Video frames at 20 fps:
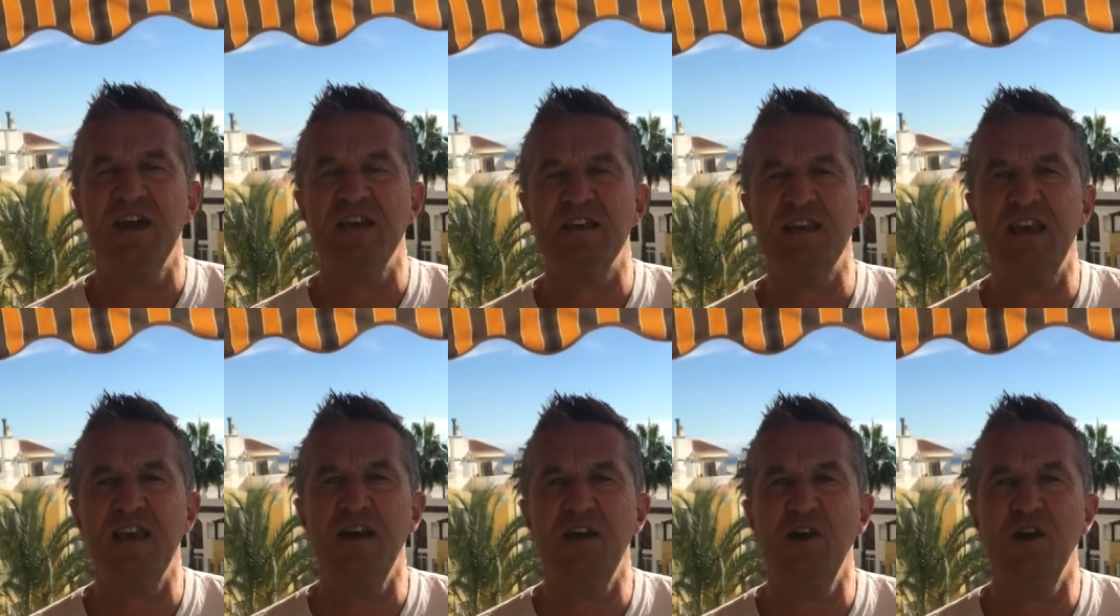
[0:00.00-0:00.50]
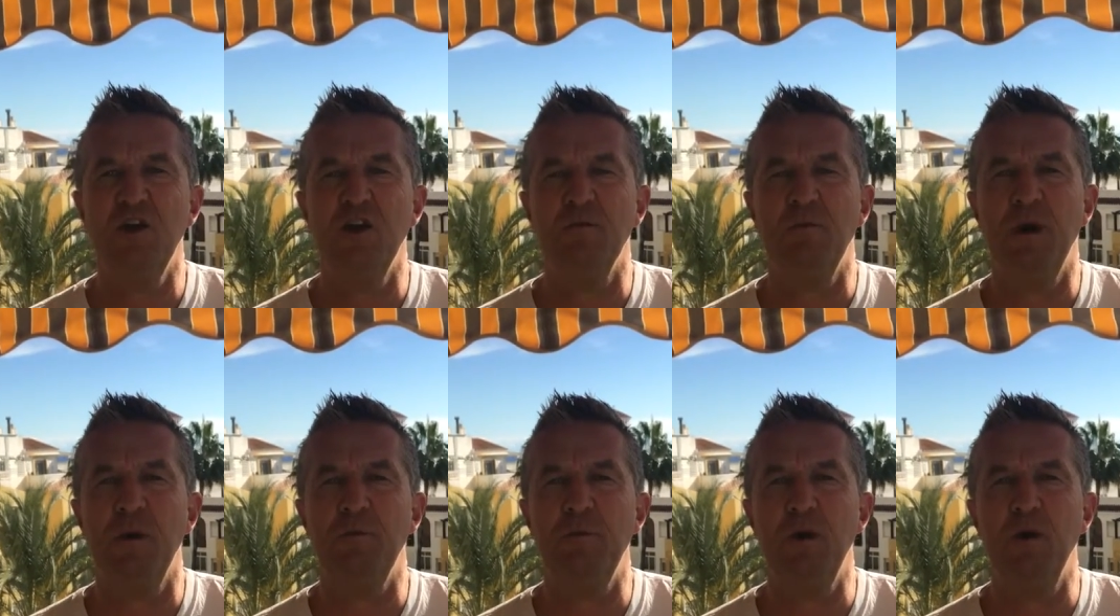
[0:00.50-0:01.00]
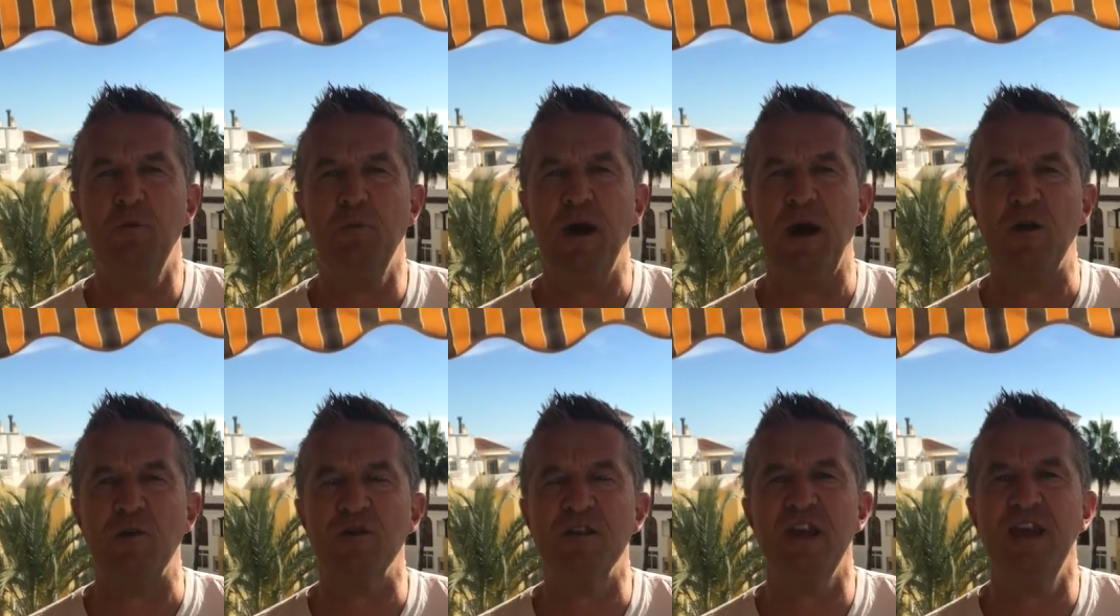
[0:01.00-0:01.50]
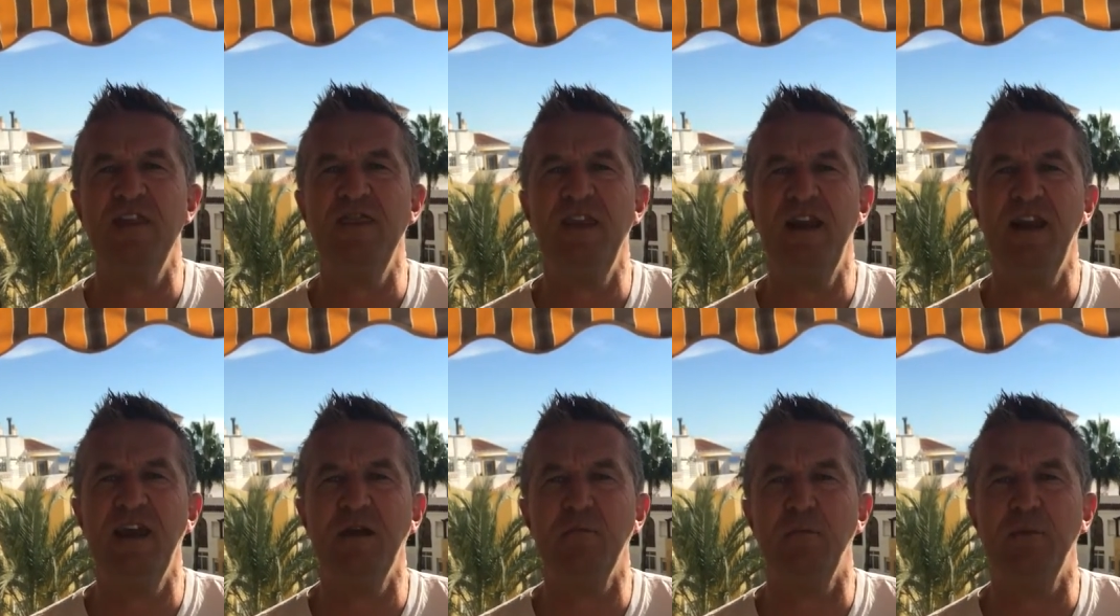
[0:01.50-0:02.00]
Take a look at my blog post in
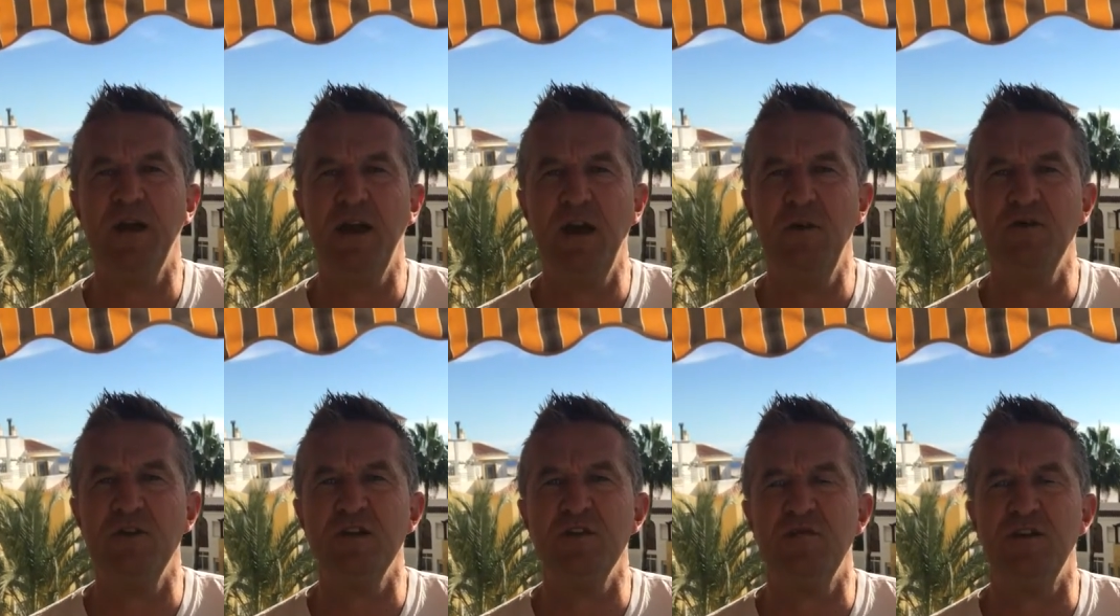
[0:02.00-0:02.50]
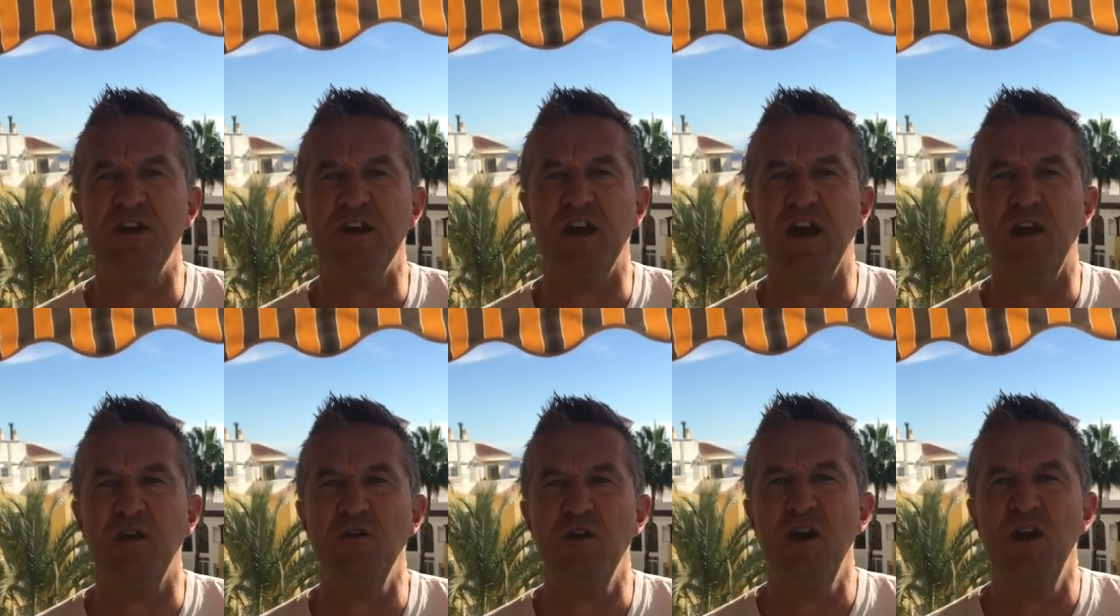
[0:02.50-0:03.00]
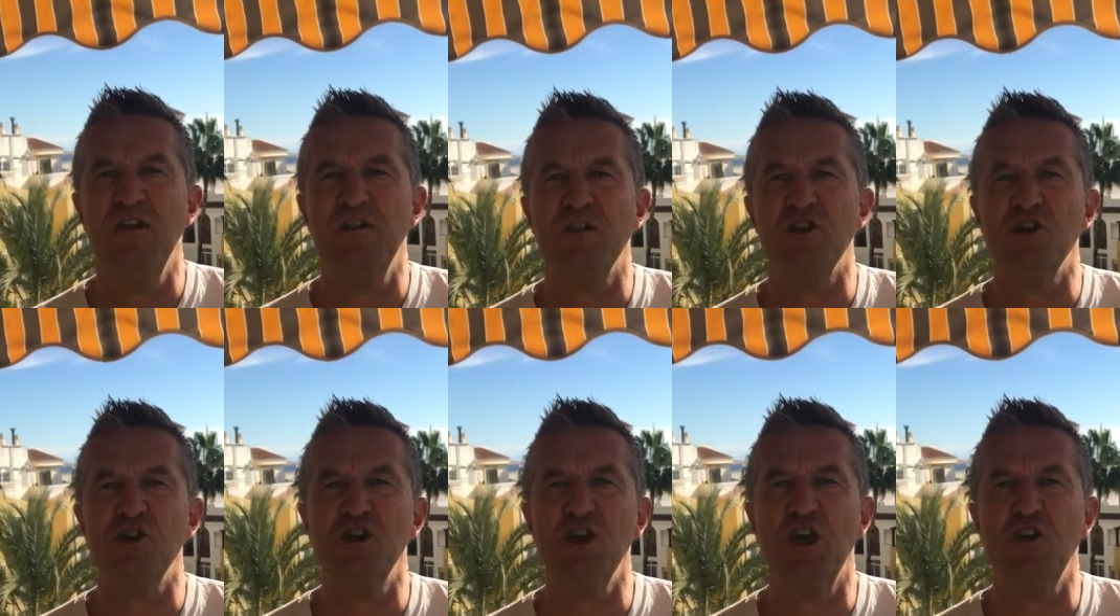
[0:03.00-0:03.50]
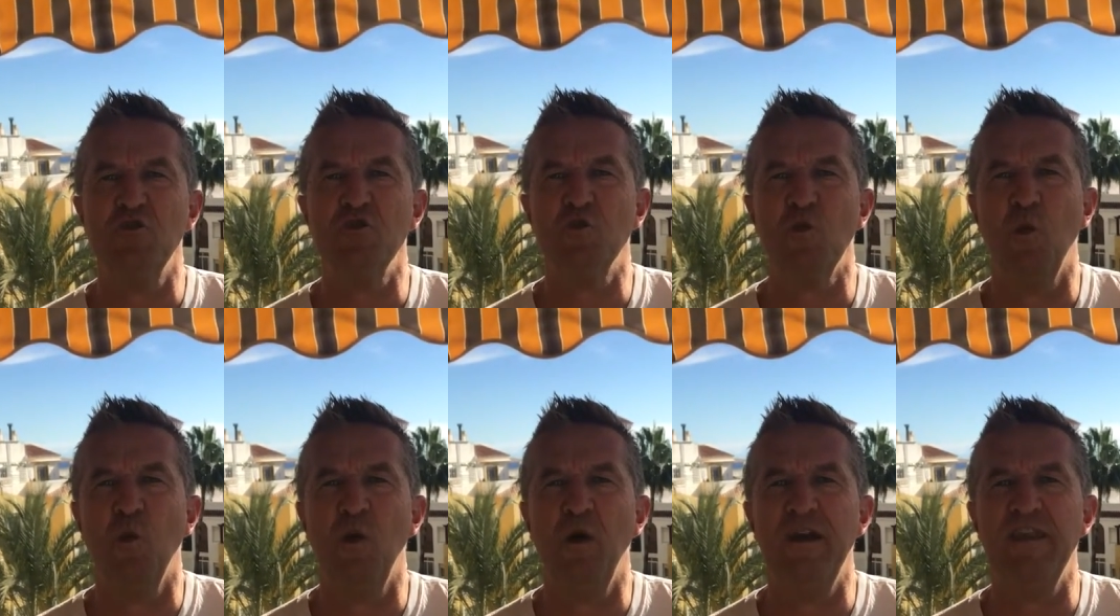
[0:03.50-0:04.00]
the link below this video that shows
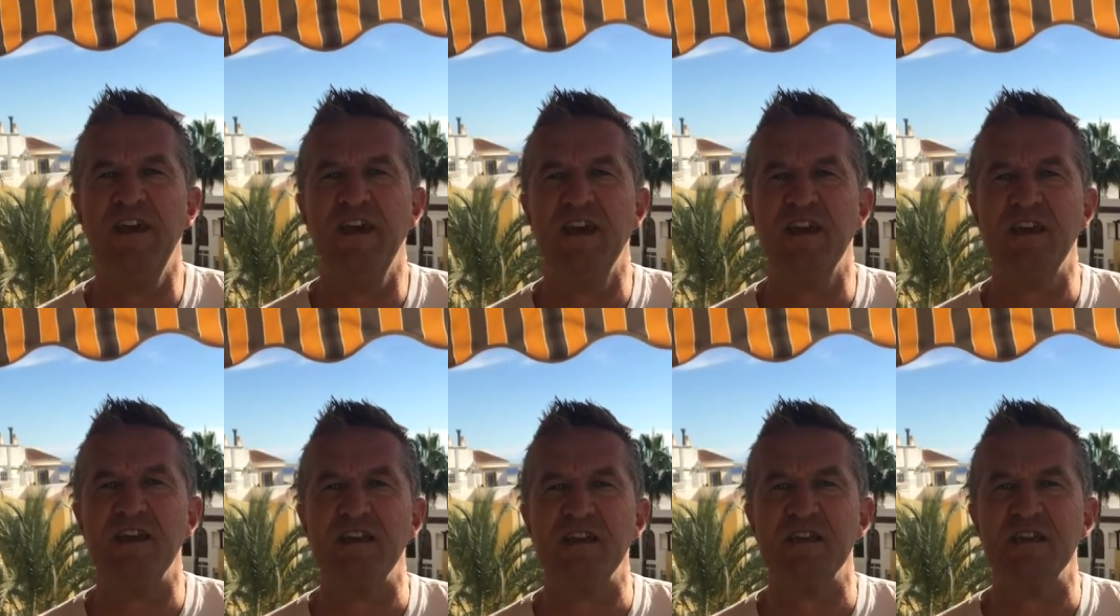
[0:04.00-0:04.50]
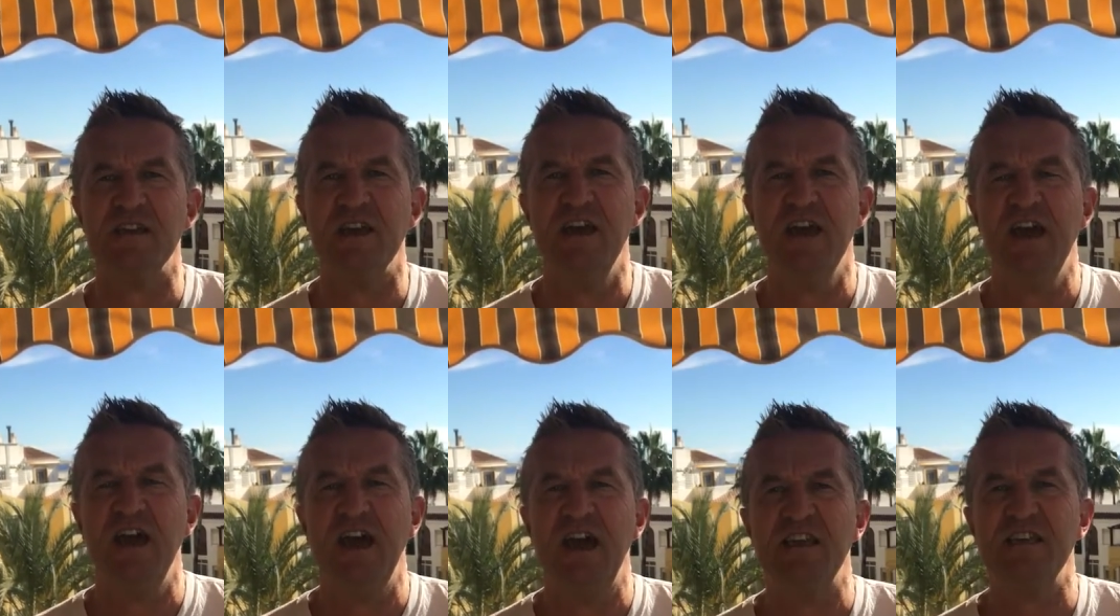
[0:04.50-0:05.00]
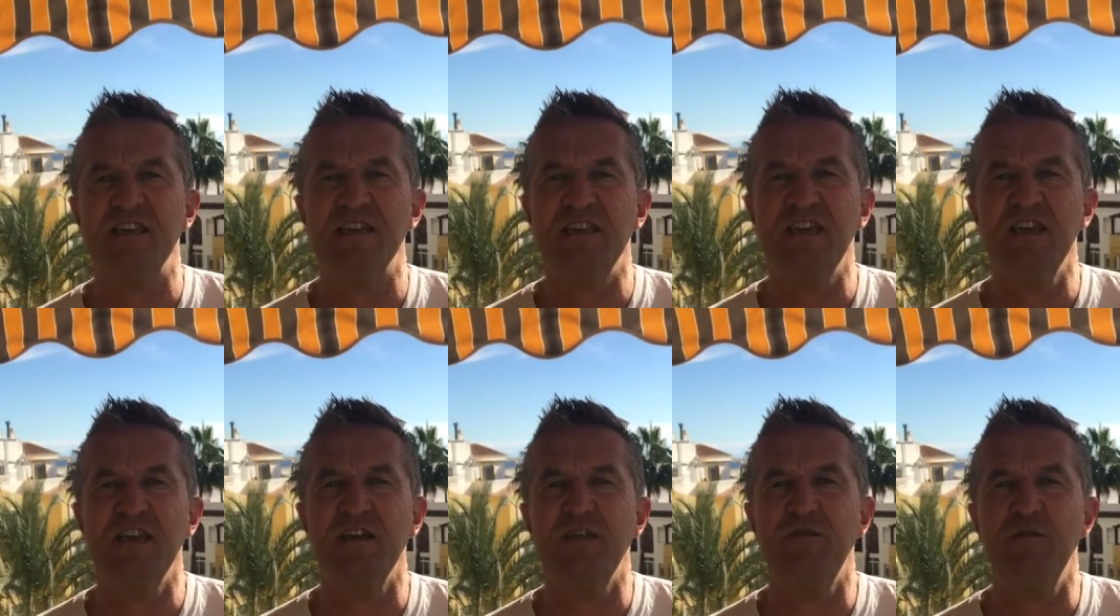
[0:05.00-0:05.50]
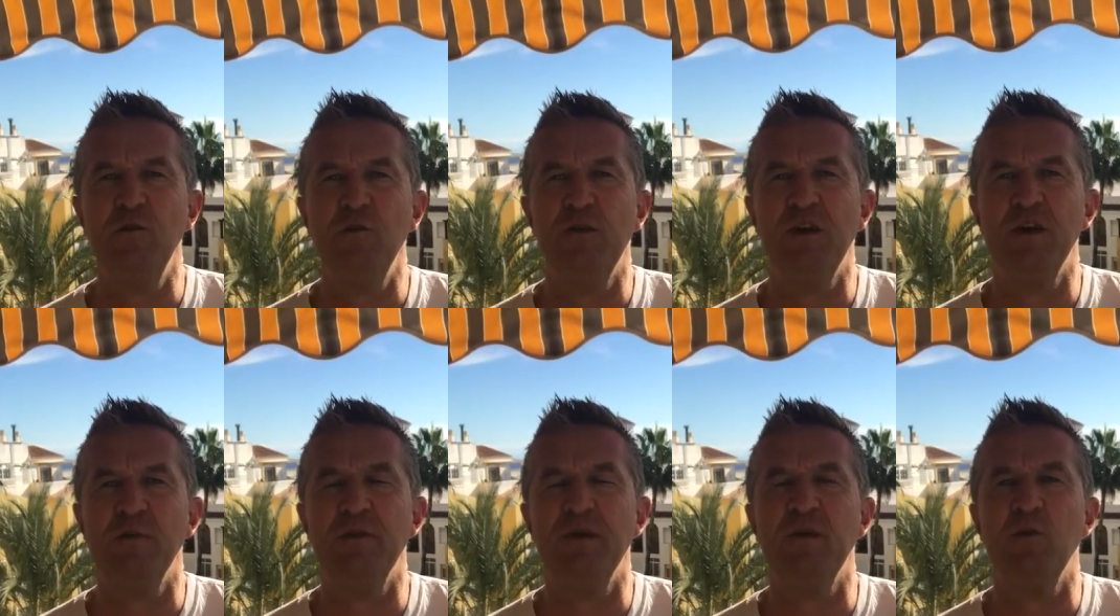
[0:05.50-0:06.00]
why that is, and see if you're
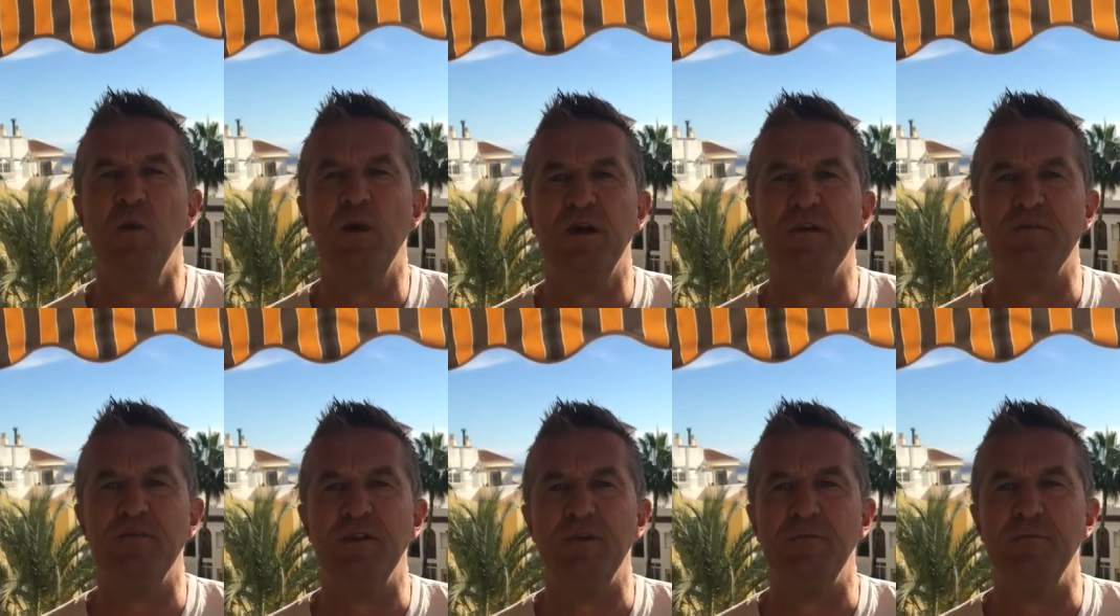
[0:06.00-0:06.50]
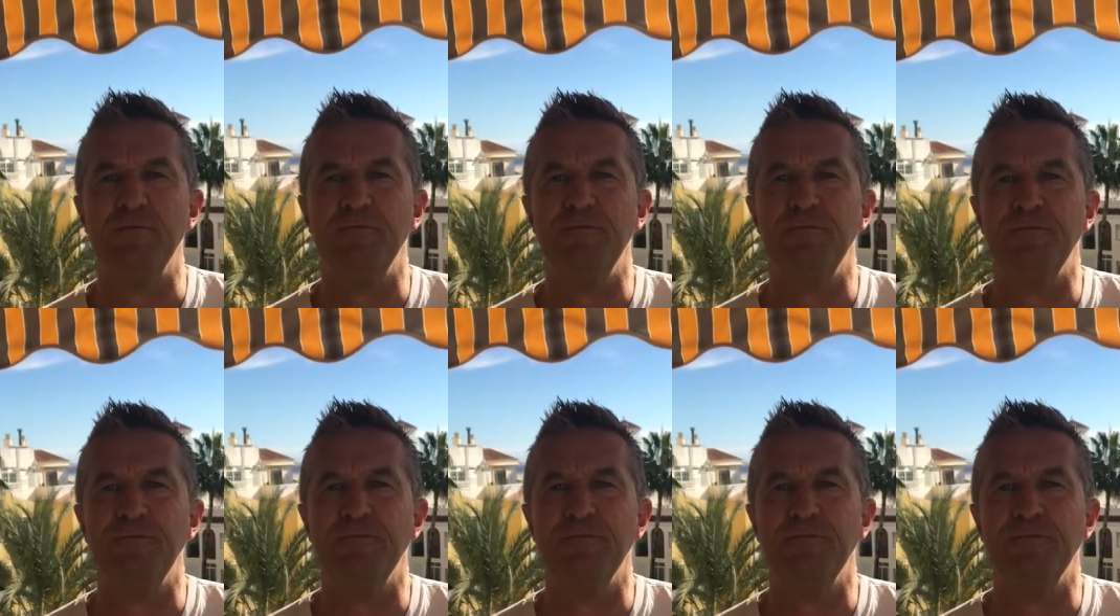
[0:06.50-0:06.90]
going to be one of them.